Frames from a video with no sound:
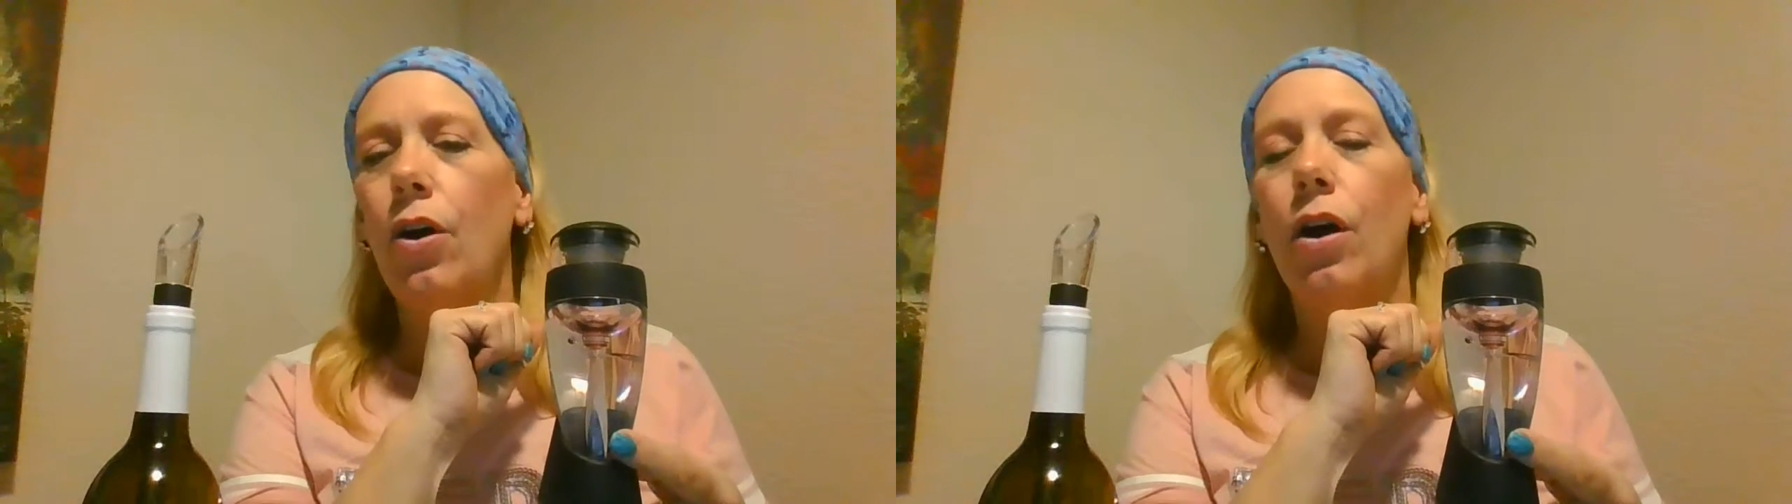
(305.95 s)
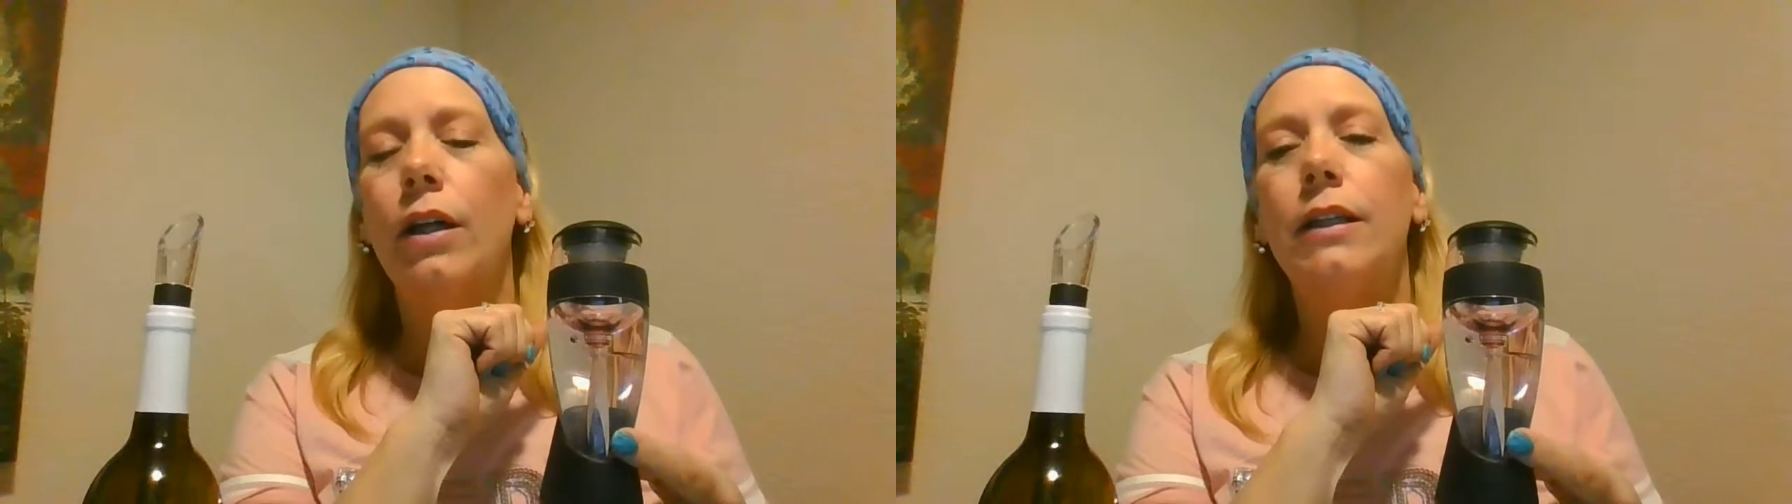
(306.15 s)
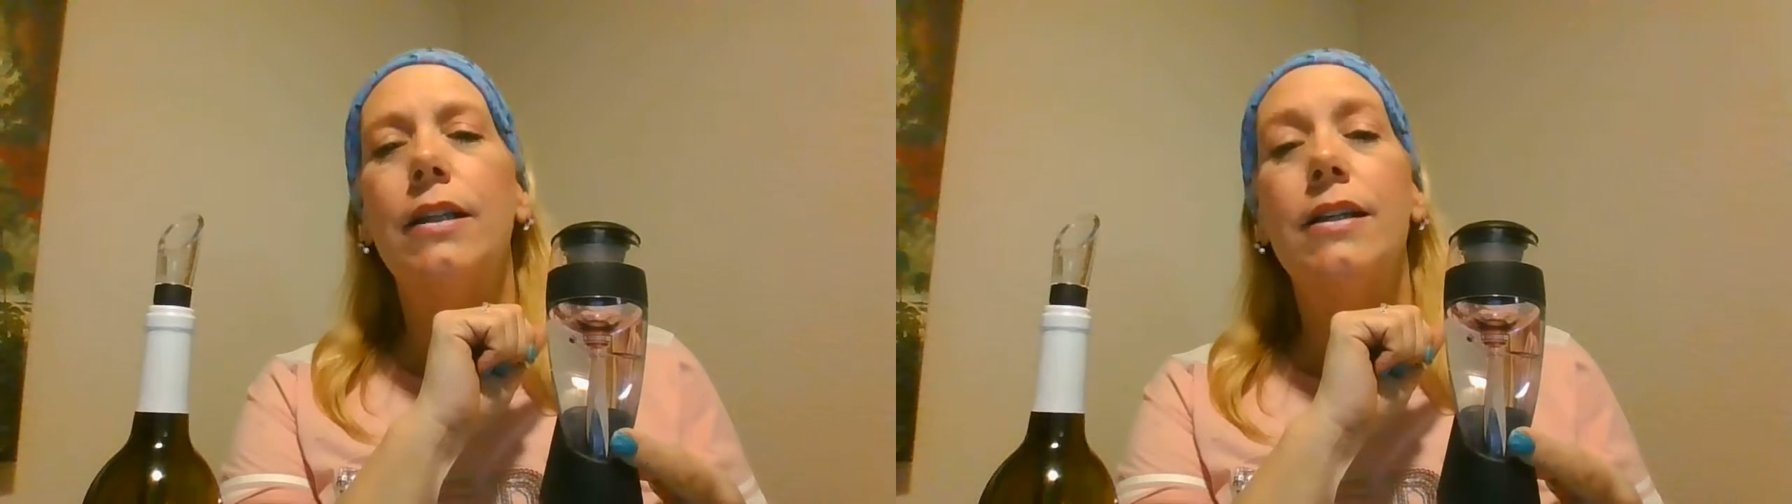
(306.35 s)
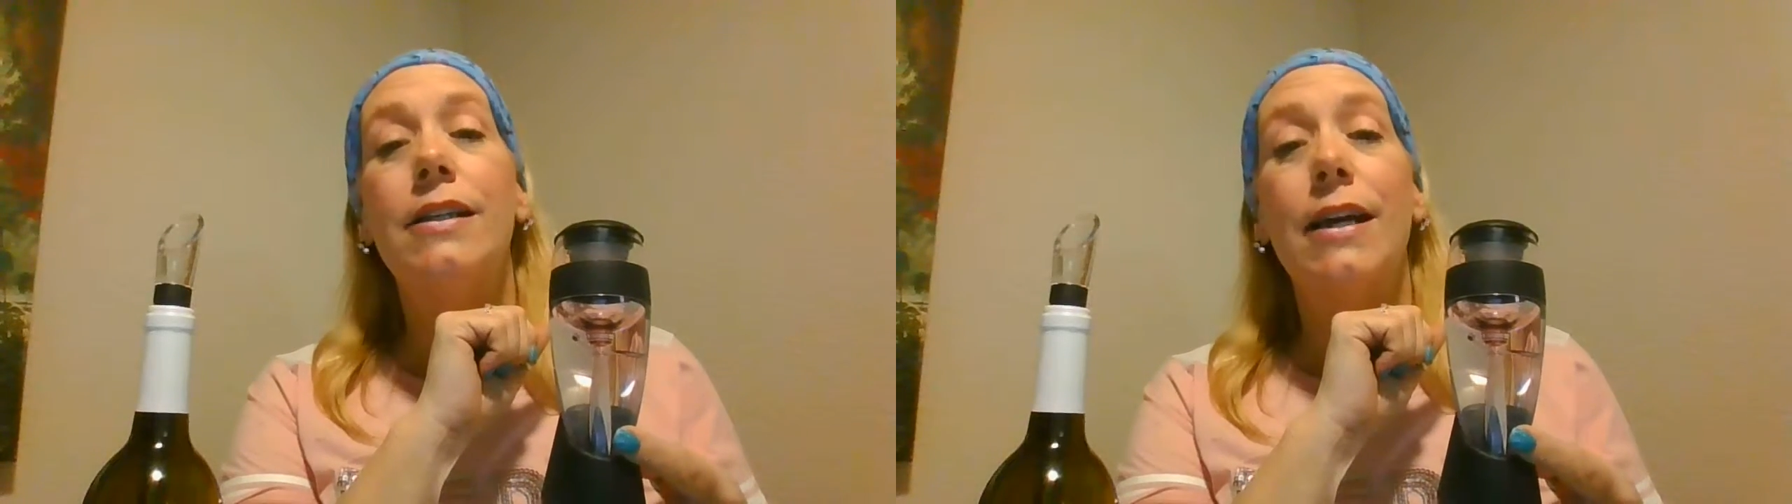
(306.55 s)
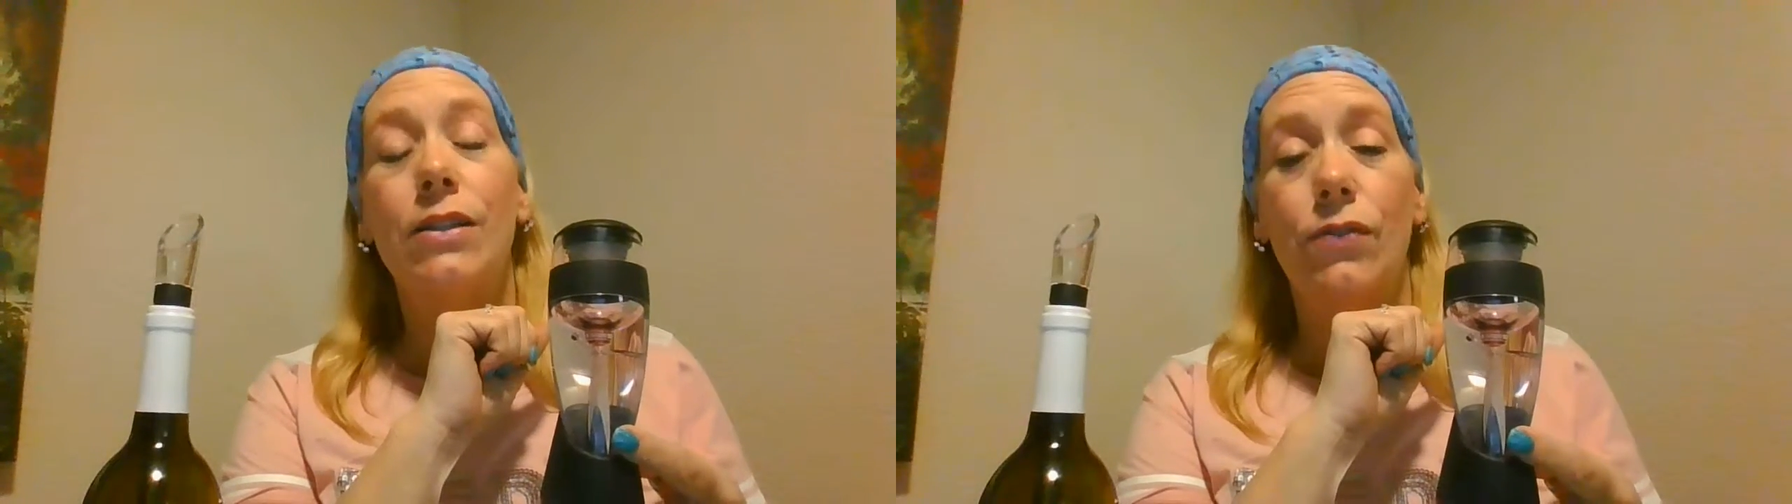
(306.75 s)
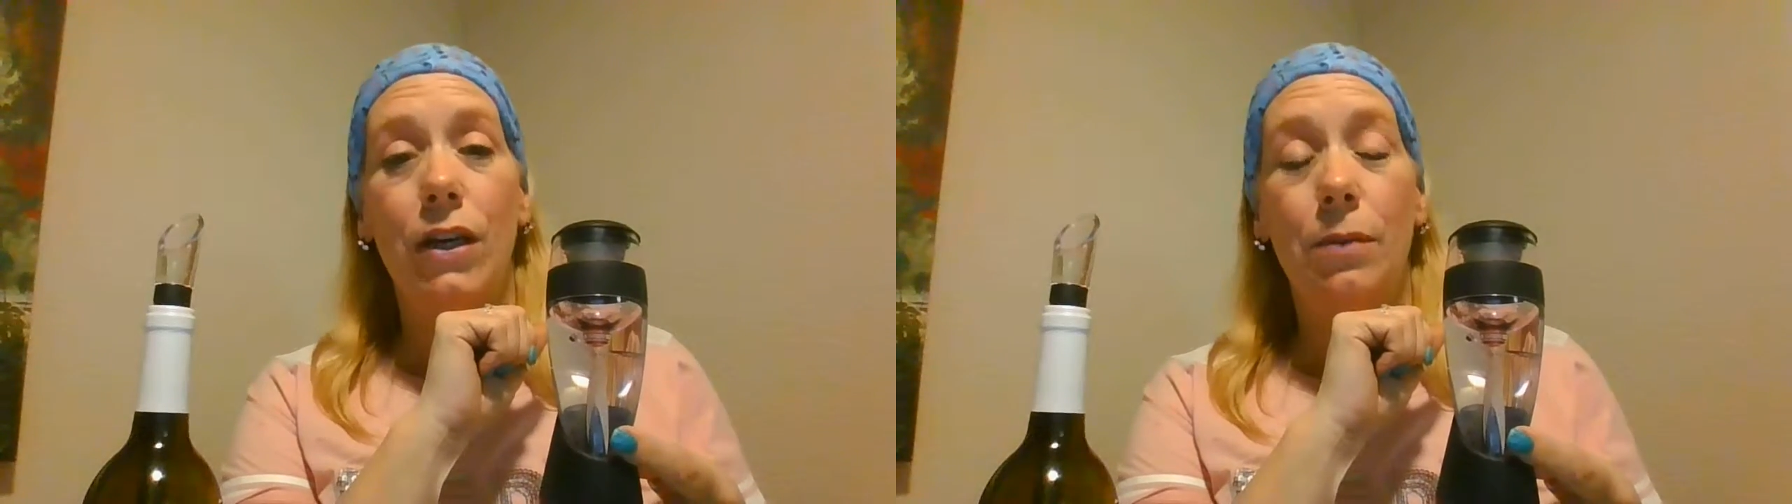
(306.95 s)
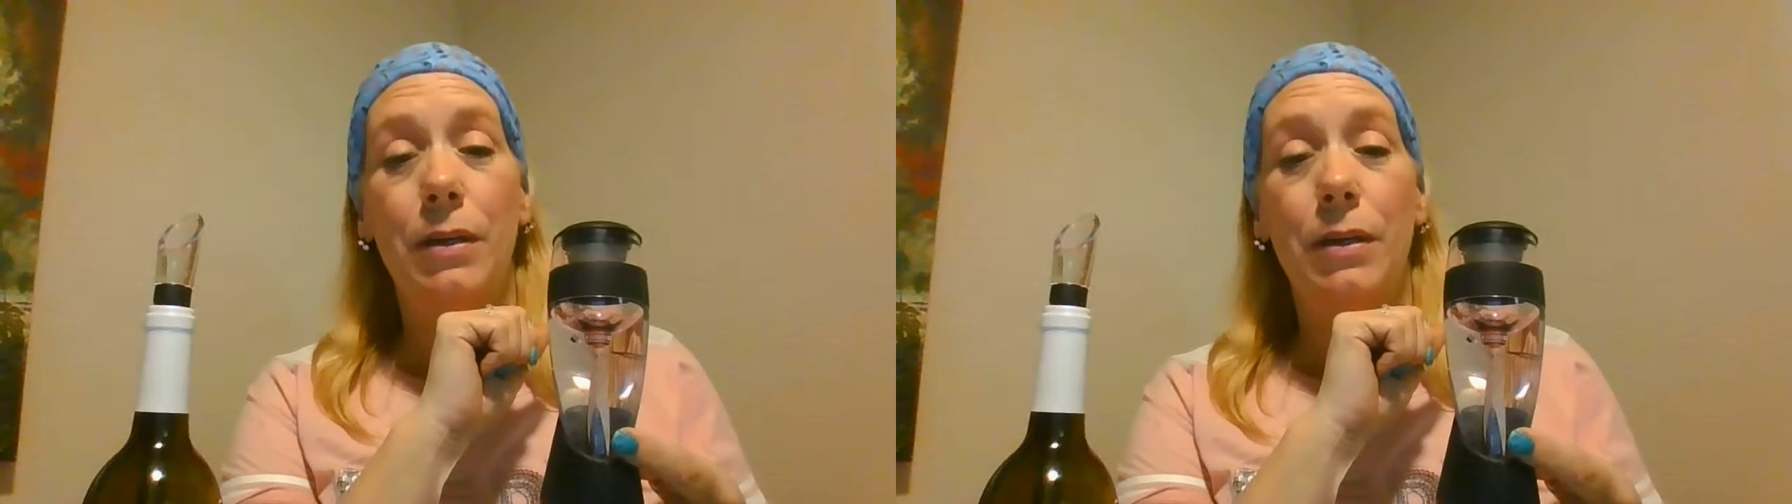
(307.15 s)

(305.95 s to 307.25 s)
on the Desvia